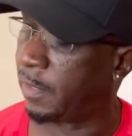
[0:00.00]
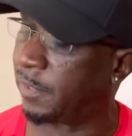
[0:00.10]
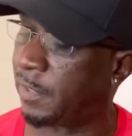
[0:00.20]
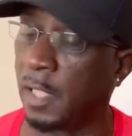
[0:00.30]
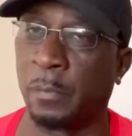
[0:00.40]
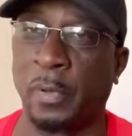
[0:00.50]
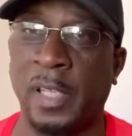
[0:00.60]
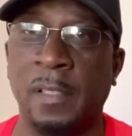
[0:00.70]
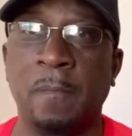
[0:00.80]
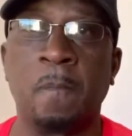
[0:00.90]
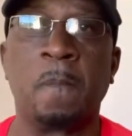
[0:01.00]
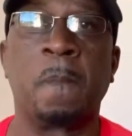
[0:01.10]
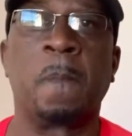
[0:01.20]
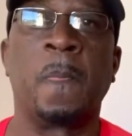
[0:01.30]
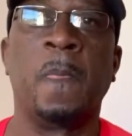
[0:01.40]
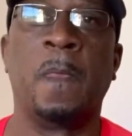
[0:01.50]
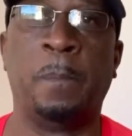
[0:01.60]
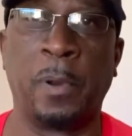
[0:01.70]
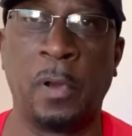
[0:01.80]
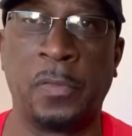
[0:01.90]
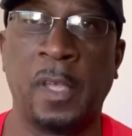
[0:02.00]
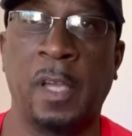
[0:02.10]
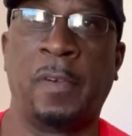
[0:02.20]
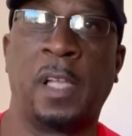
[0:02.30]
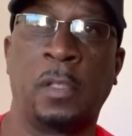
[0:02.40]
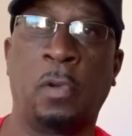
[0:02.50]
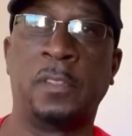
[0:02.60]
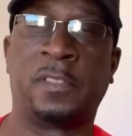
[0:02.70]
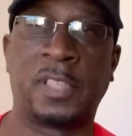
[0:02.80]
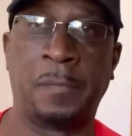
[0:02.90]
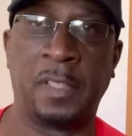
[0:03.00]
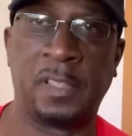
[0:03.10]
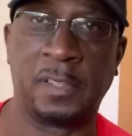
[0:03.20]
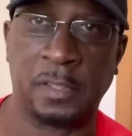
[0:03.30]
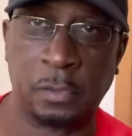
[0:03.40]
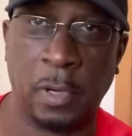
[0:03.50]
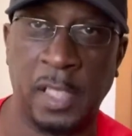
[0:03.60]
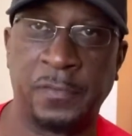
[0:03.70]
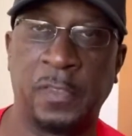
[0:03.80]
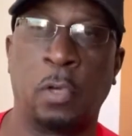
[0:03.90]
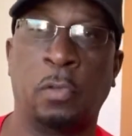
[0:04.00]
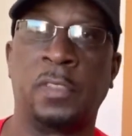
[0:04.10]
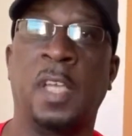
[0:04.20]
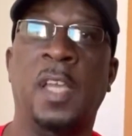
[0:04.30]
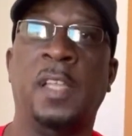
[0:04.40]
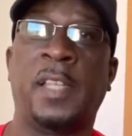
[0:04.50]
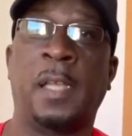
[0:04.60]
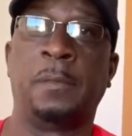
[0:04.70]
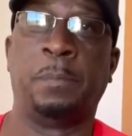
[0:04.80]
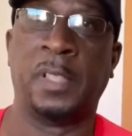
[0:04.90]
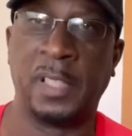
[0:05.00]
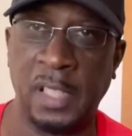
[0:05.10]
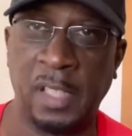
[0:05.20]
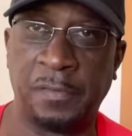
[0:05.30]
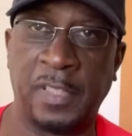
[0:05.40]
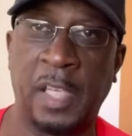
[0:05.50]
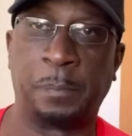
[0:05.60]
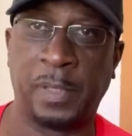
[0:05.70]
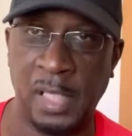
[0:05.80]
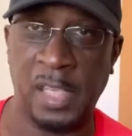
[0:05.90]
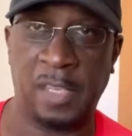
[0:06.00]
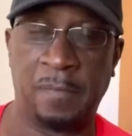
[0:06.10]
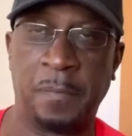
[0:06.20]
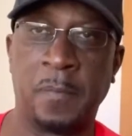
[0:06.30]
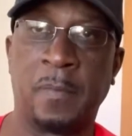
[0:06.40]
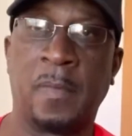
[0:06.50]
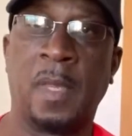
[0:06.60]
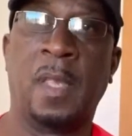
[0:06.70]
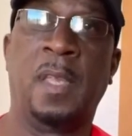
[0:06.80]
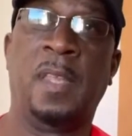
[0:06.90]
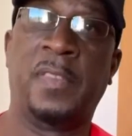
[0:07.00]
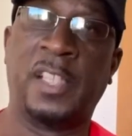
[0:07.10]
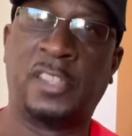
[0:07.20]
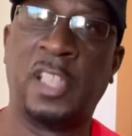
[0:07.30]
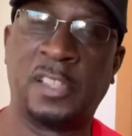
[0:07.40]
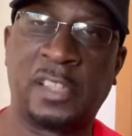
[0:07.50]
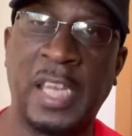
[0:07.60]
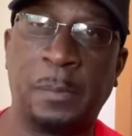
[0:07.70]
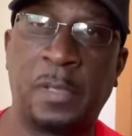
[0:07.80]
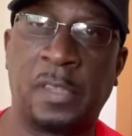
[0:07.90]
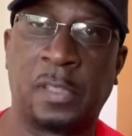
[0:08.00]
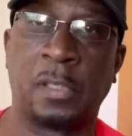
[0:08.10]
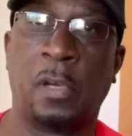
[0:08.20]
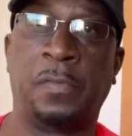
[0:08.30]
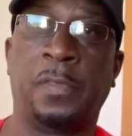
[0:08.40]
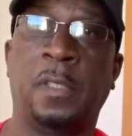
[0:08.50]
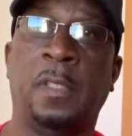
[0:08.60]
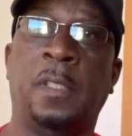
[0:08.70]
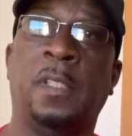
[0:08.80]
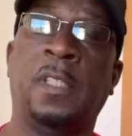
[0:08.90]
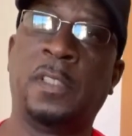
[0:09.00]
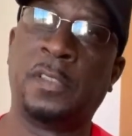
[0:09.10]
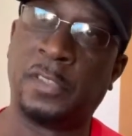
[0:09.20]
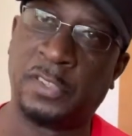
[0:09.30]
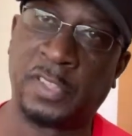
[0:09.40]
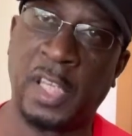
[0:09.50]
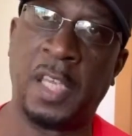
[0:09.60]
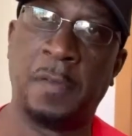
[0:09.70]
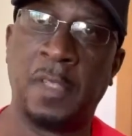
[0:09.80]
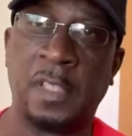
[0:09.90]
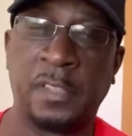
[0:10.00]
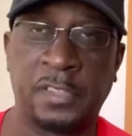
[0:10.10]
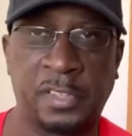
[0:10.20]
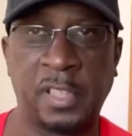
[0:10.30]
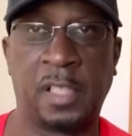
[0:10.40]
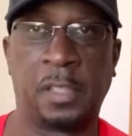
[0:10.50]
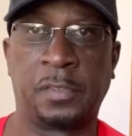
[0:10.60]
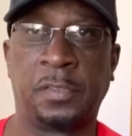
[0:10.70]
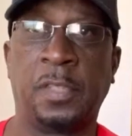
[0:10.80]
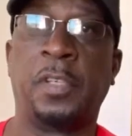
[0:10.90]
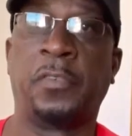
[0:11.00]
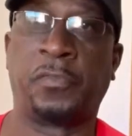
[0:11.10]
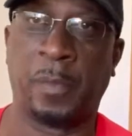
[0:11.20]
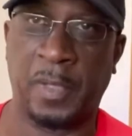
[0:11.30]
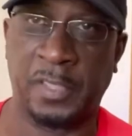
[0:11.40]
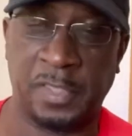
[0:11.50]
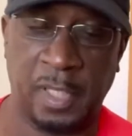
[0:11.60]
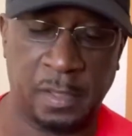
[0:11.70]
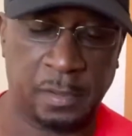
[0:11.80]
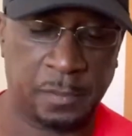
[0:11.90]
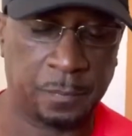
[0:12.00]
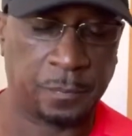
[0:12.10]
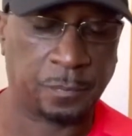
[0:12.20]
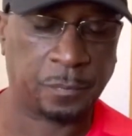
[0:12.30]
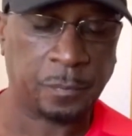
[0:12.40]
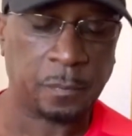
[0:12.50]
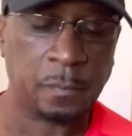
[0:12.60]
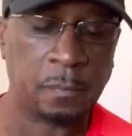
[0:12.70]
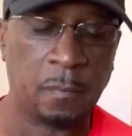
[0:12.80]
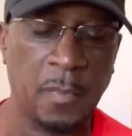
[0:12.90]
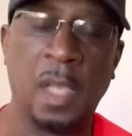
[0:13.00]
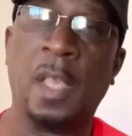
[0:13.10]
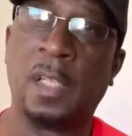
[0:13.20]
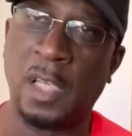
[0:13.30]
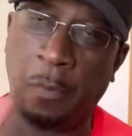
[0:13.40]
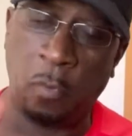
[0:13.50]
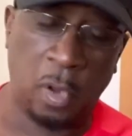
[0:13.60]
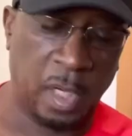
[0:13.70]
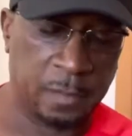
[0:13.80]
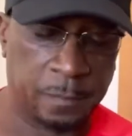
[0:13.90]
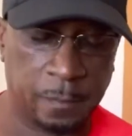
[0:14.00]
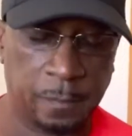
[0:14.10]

to celebrate the birth of our Lord and Savior Jesus Christ for those that believe, yet believe, that Jesus came to deserve to save sinners from their sins. Number one,